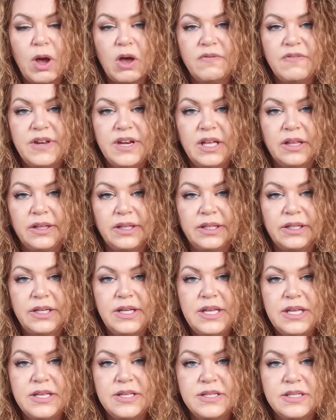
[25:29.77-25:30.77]
vanilla
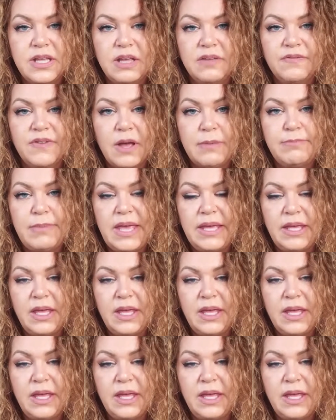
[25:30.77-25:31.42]
is if I'm making,